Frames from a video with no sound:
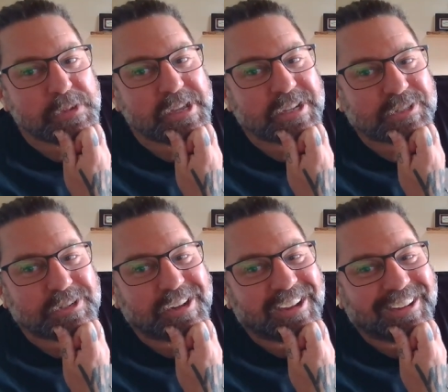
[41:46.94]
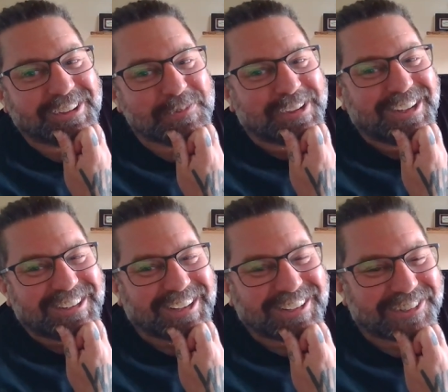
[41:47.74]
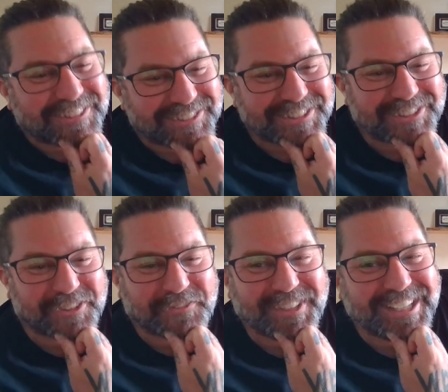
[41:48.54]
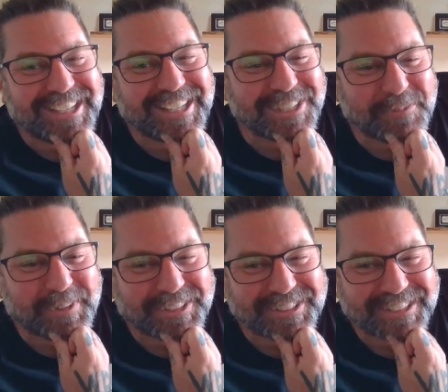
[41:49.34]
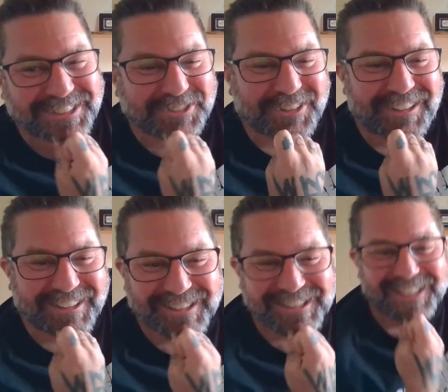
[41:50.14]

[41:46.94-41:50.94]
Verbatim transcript: yesterday about how right. graffiti in the building is wrong.